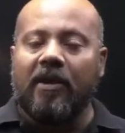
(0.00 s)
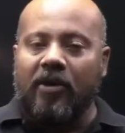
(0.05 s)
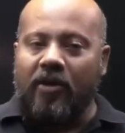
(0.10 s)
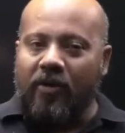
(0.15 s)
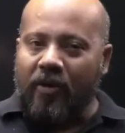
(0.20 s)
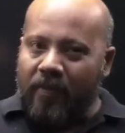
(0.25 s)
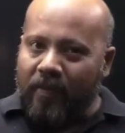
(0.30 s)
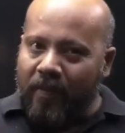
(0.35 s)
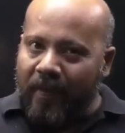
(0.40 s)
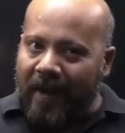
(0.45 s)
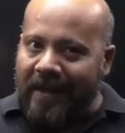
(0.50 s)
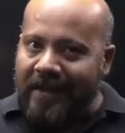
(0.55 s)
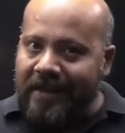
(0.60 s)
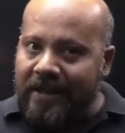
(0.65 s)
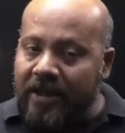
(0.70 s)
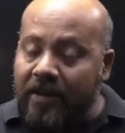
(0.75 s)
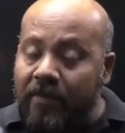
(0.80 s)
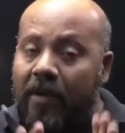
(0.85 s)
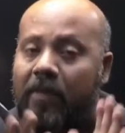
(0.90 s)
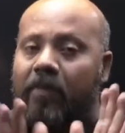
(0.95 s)
your
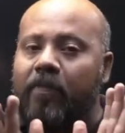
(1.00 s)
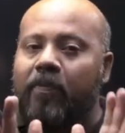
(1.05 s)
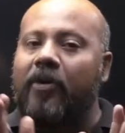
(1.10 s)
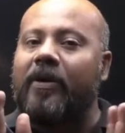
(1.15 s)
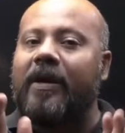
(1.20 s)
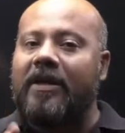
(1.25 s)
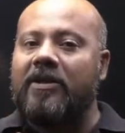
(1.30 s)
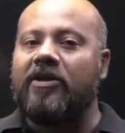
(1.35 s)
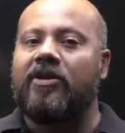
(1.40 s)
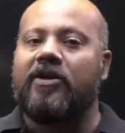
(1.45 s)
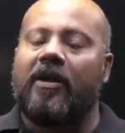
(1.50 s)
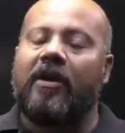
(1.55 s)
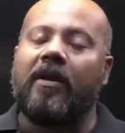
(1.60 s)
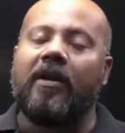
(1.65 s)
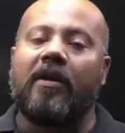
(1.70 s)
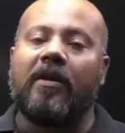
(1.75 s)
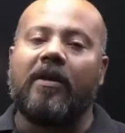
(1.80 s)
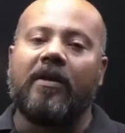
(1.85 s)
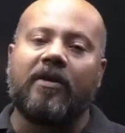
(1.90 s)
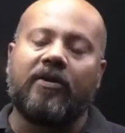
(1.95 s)
maximum potential
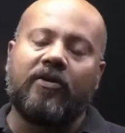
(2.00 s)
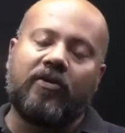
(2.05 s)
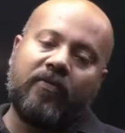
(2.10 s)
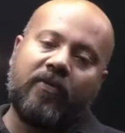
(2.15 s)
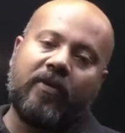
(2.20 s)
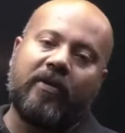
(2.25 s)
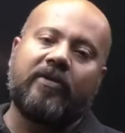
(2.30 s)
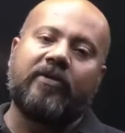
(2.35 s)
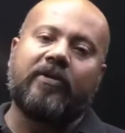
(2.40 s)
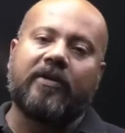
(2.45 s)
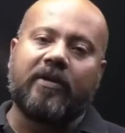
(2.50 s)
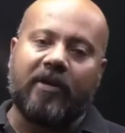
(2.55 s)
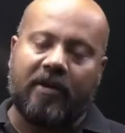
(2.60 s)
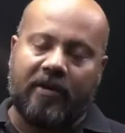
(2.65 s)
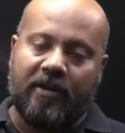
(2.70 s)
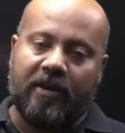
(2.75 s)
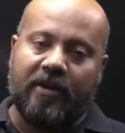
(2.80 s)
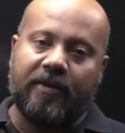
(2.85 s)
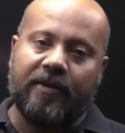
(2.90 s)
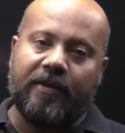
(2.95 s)
towards your
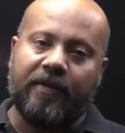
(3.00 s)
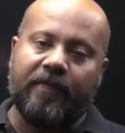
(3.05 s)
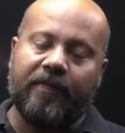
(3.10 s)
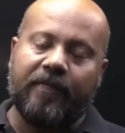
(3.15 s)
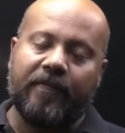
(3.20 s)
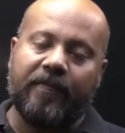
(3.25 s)
success.